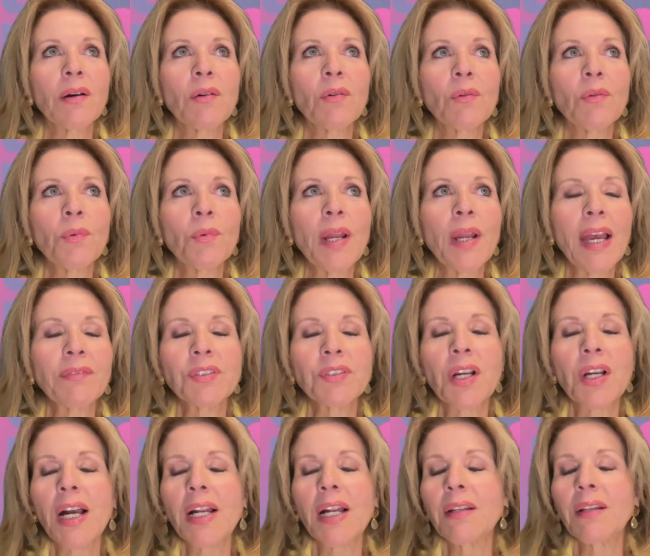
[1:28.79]
we have to
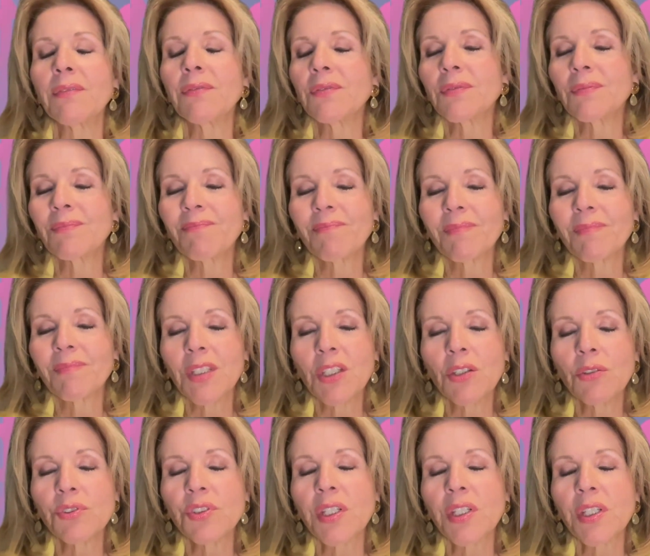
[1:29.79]
kind of
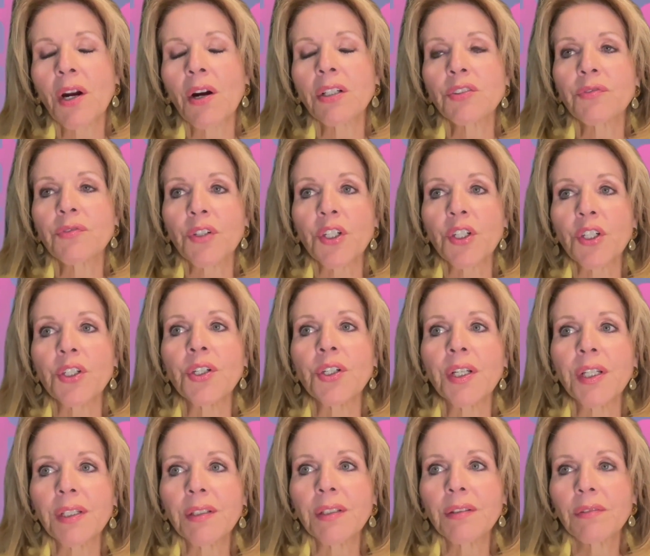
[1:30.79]
use the arts for
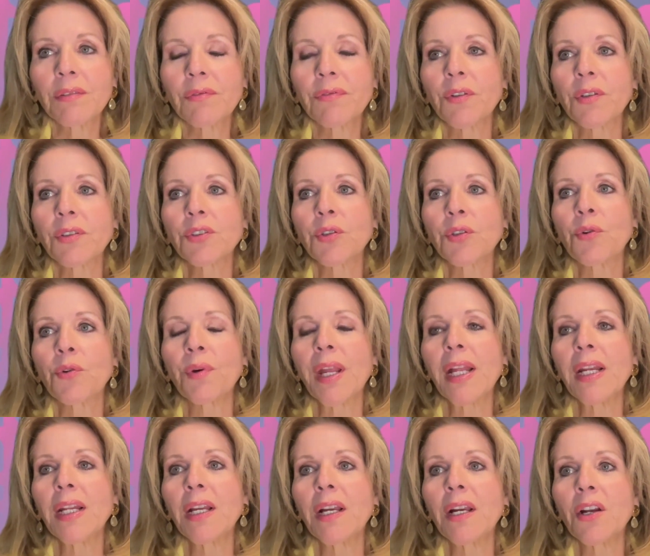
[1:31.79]
good, to
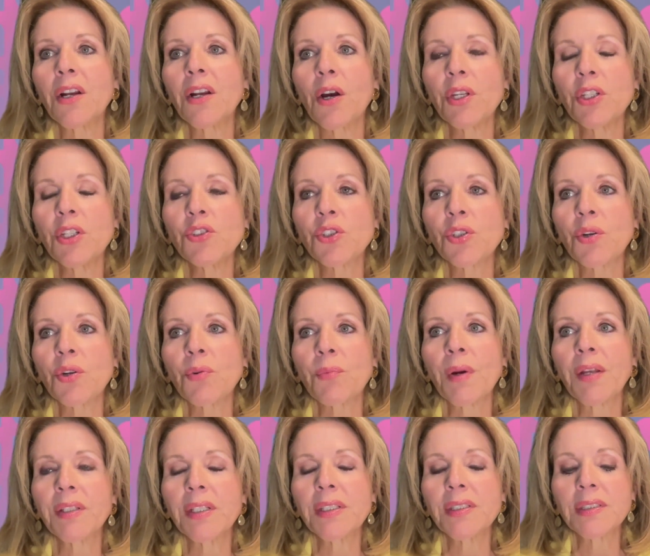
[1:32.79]
creating a cohesion
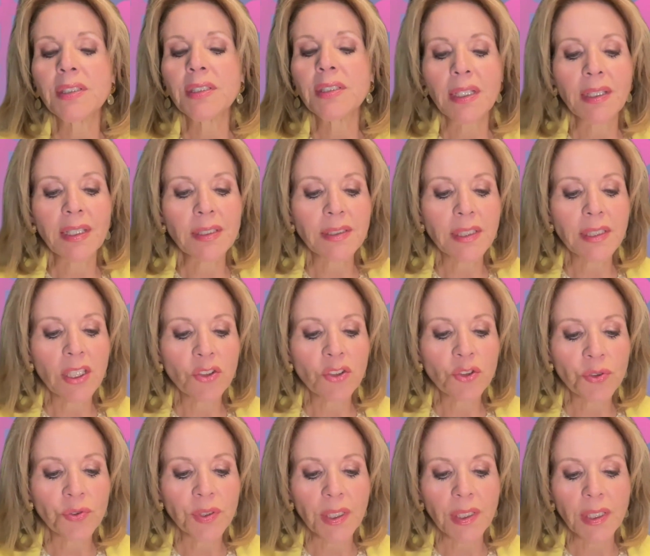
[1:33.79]
around these
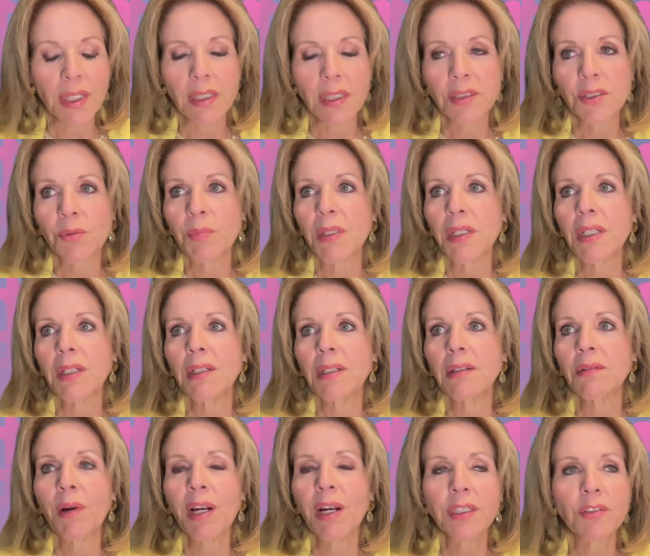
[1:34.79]
issues that need to be
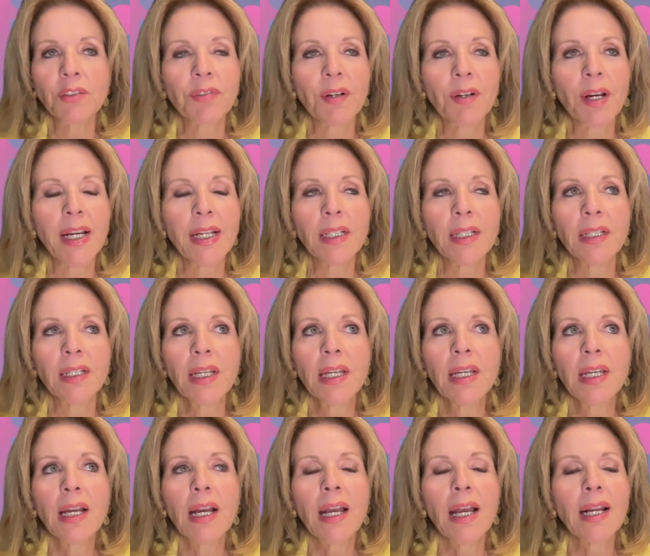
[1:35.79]
rectified.
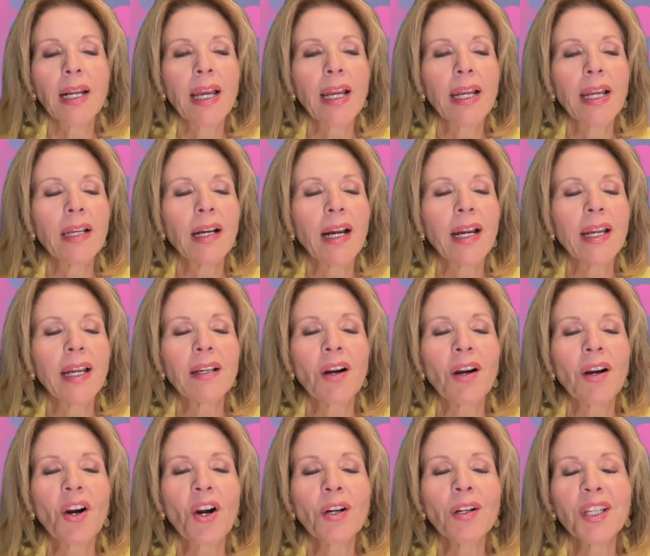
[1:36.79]
And I
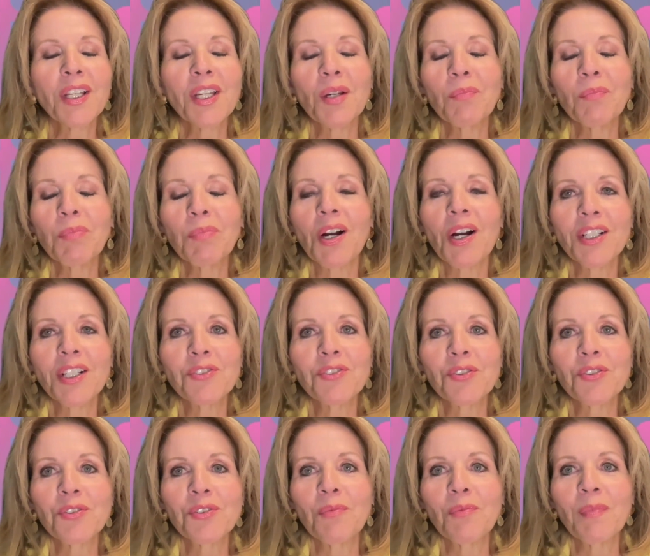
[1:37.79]
heartily applaud
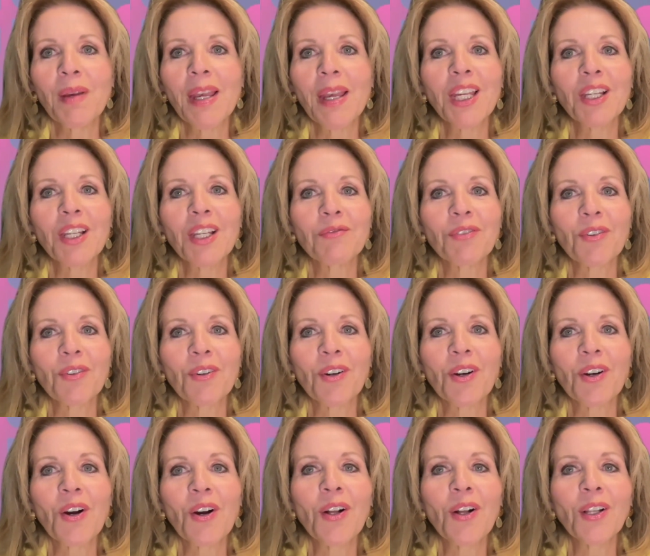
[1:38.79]
you, Megan, for
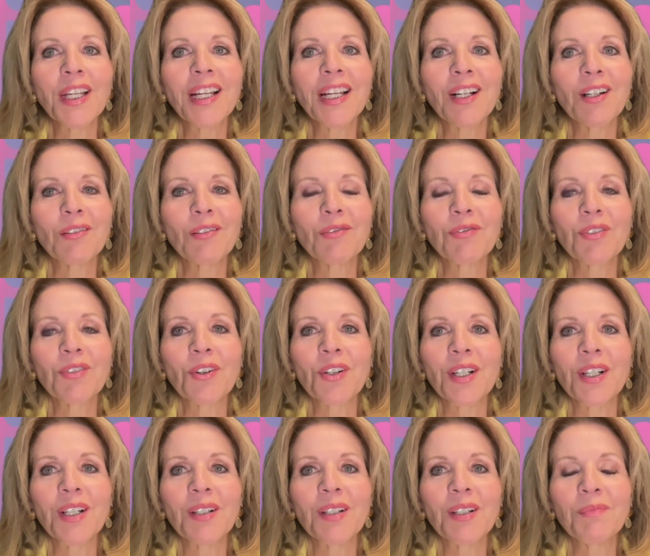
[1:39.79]
calling out for
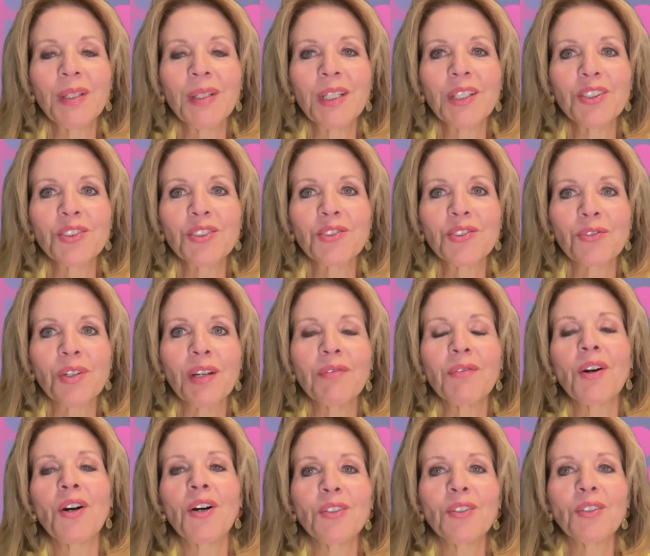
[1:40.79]
a Ministry of
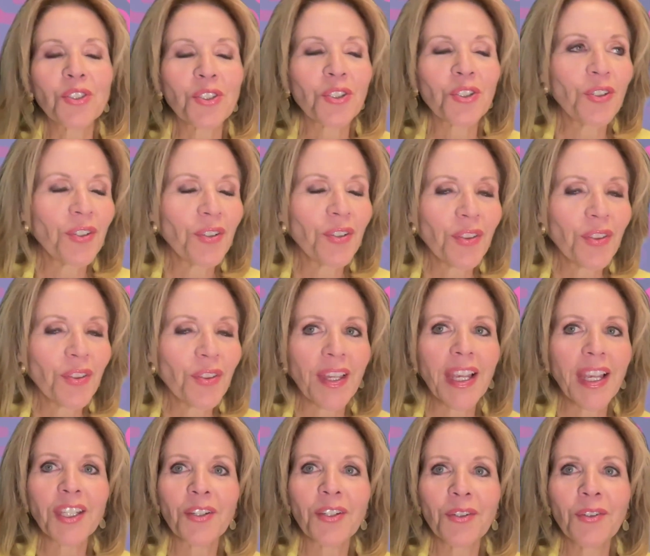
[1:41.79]
Culture.
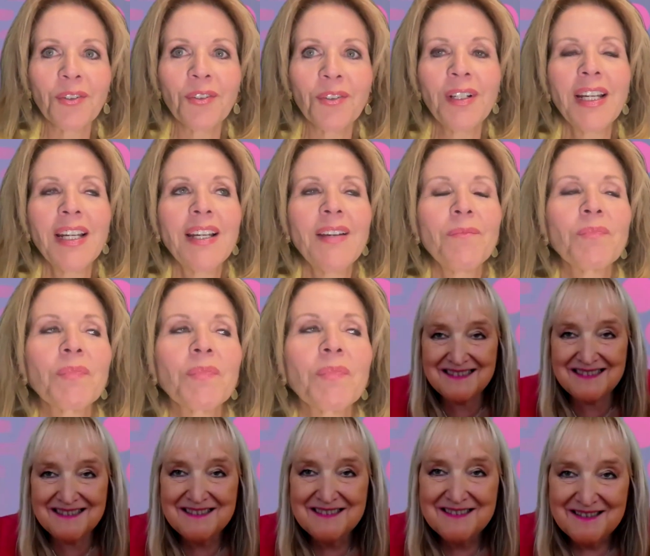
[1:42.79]
Thank you.
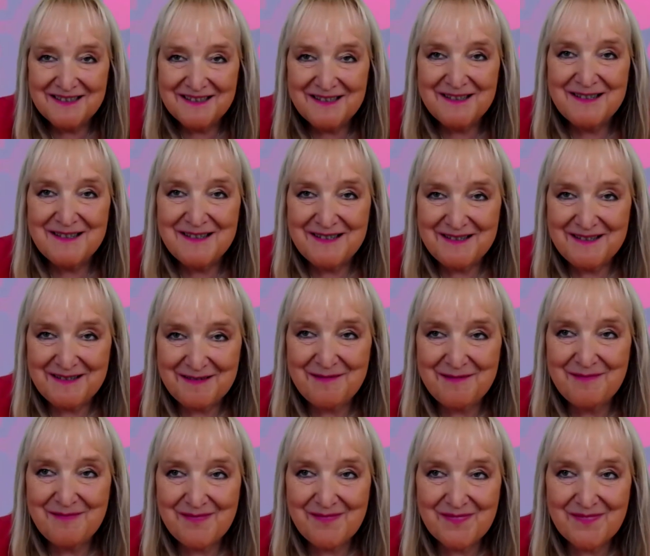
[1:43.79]
That would be so
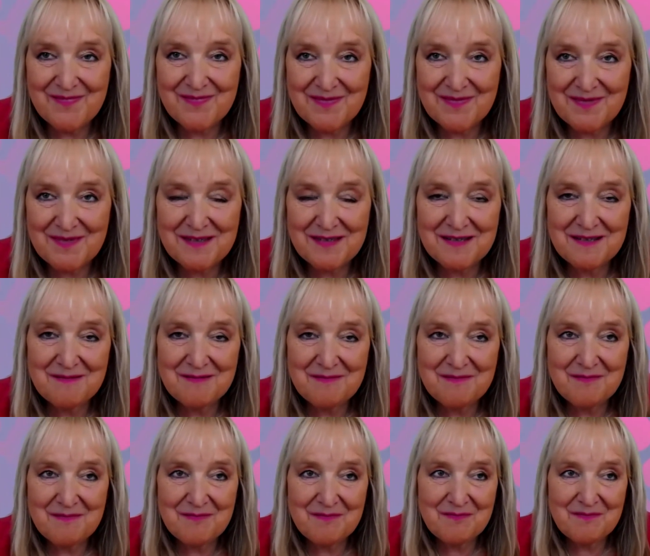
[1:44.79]
important.
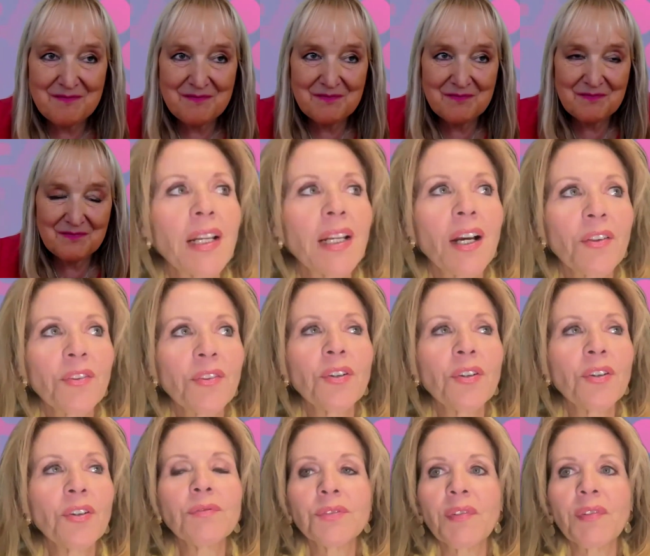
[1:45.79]
And as you said,
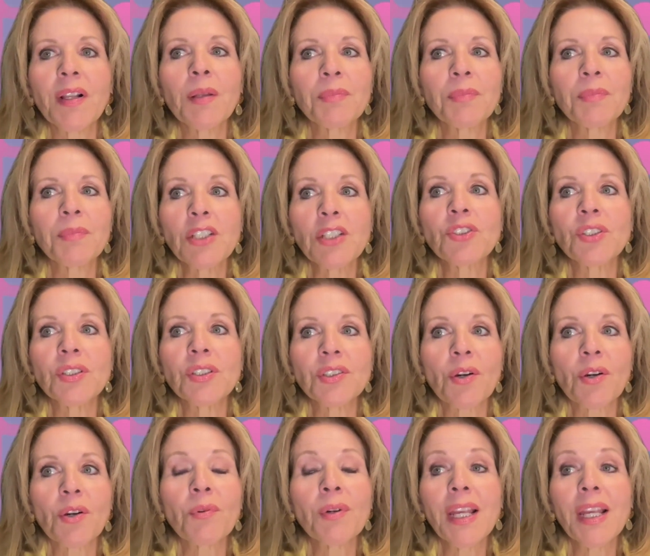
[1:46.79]
other developed nations
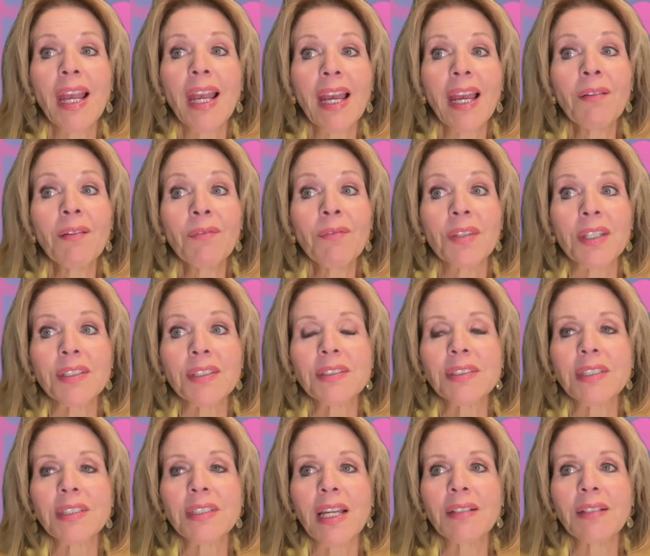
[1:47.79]
already have
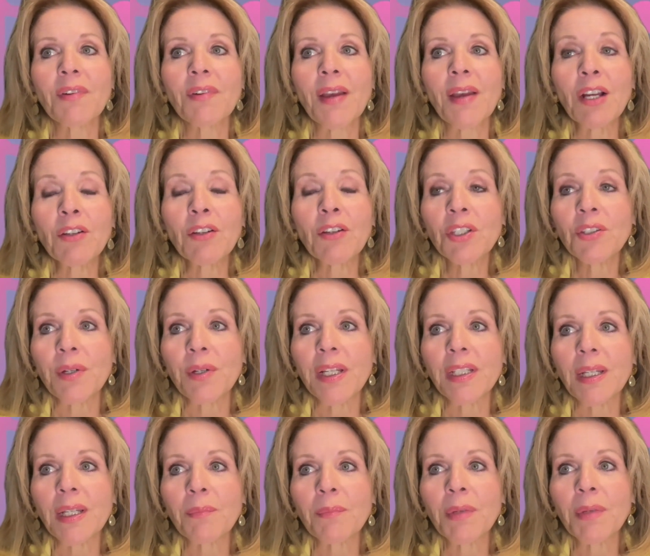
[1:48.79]
this and value it.
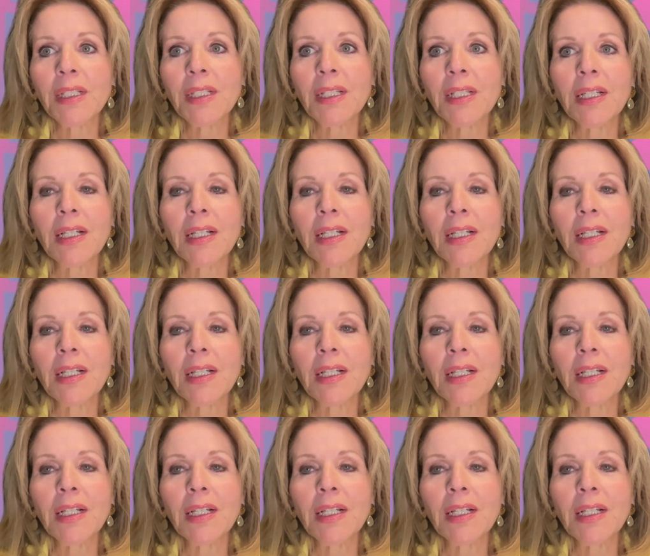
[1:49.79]
I mean,